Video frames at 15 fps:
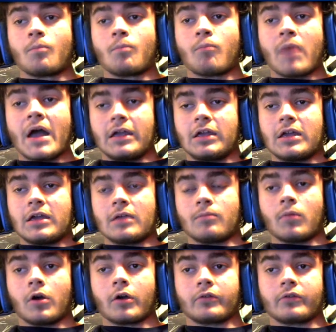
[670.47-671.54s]
might get
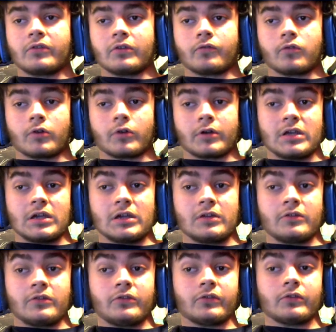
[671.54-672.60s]
marked as for
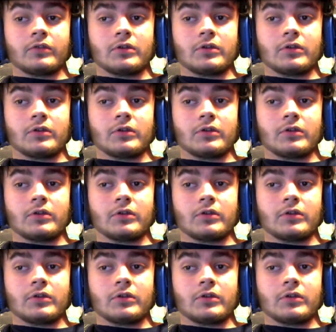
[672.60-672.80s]
kids,